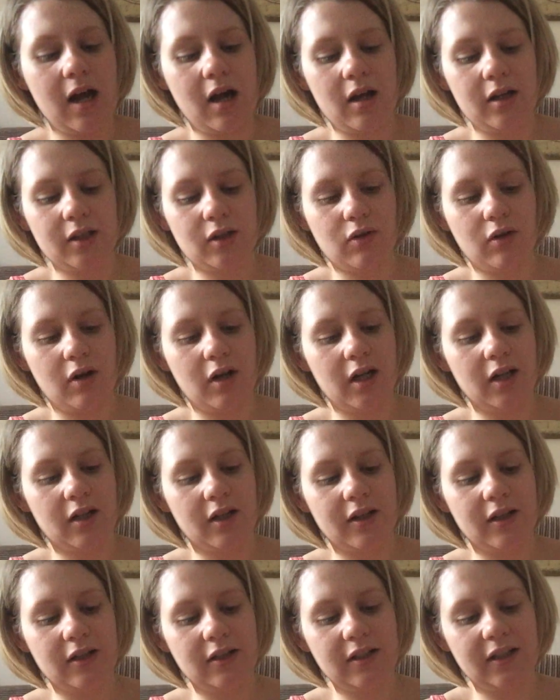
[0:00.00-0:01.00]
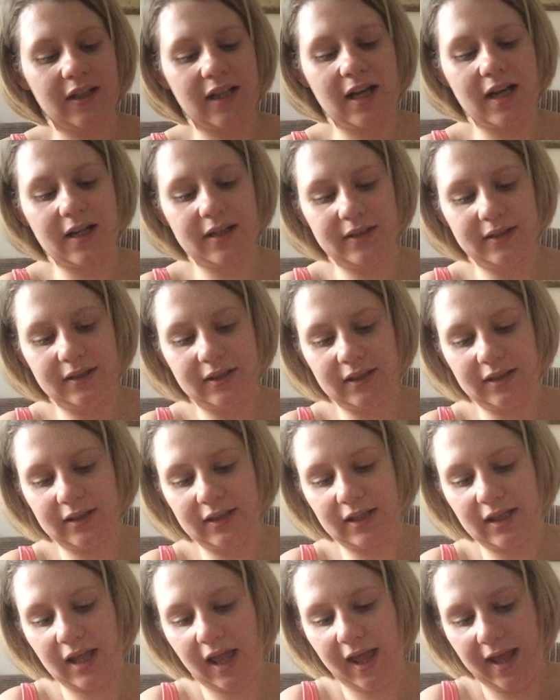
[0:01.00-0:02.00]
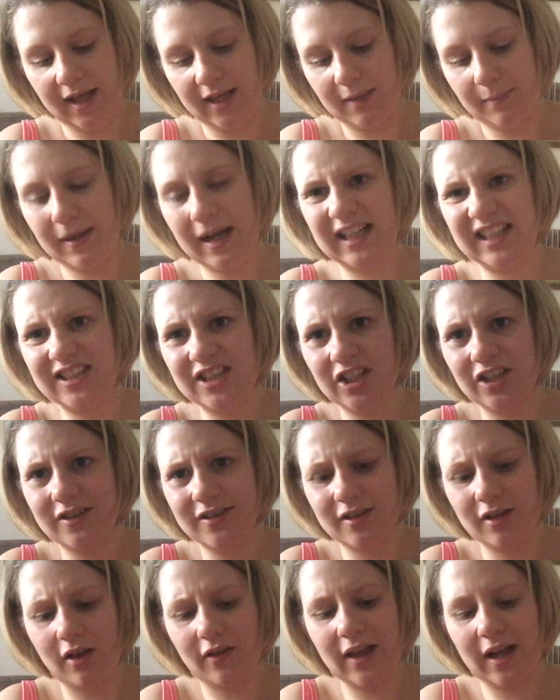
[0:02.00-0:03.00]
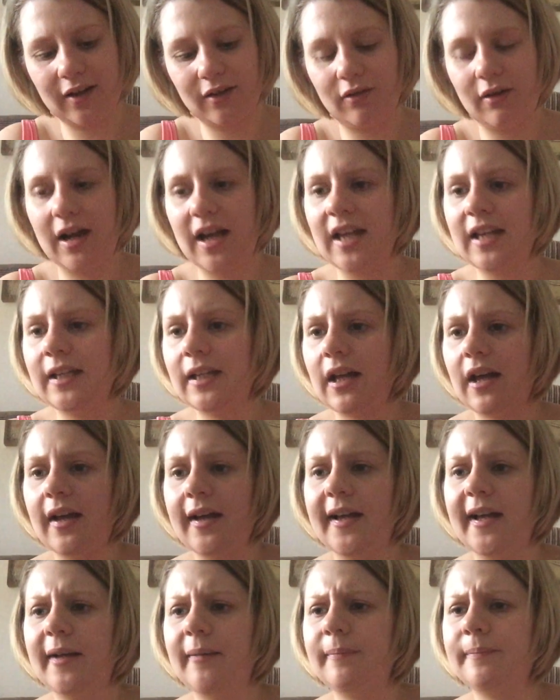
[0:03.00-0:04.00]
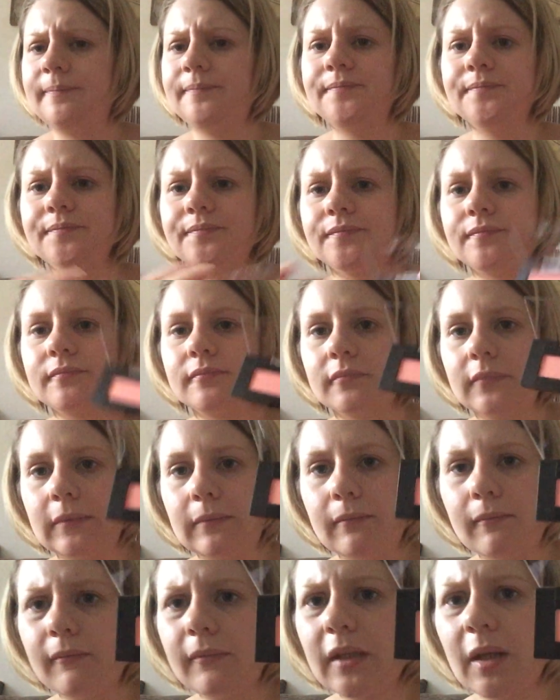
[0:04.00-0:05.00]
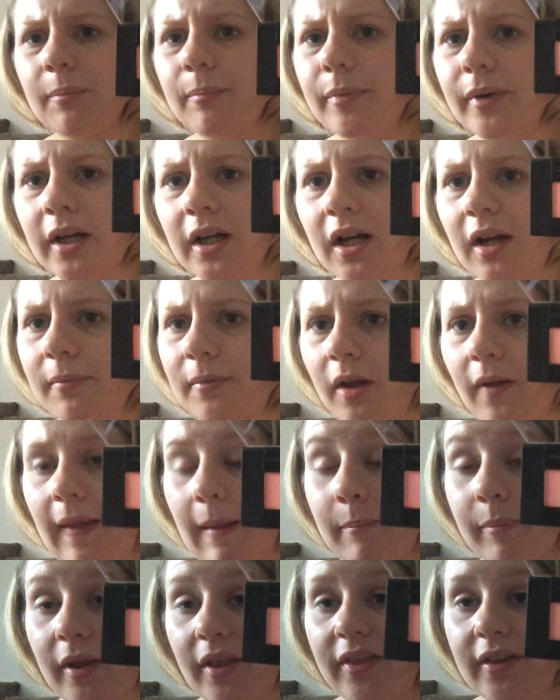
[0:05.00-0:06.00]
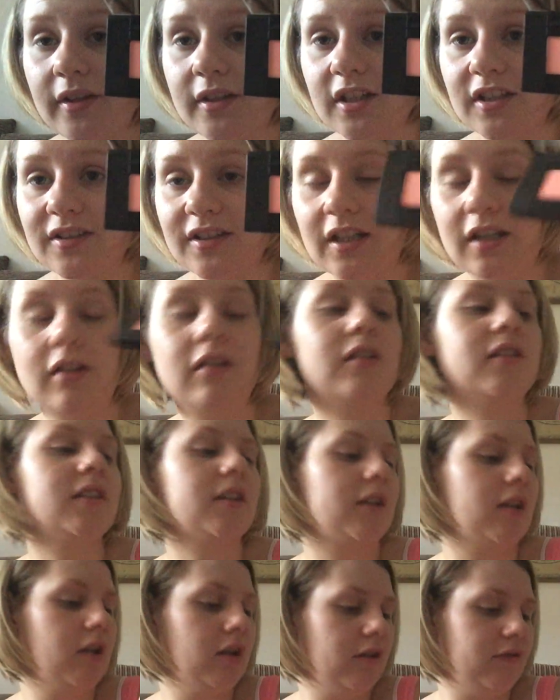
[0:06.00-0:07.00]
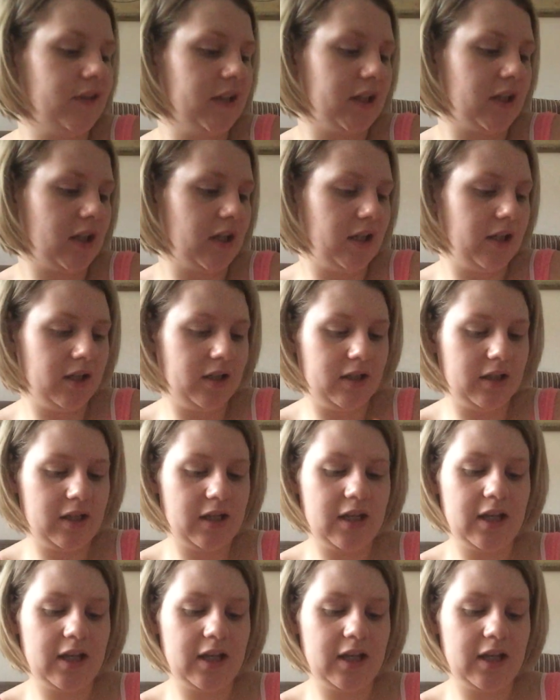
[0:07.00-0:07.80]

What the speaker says: I quite like the look of that. The packaging's not that great, but I'm not that bothered because it looks like a lovely colour.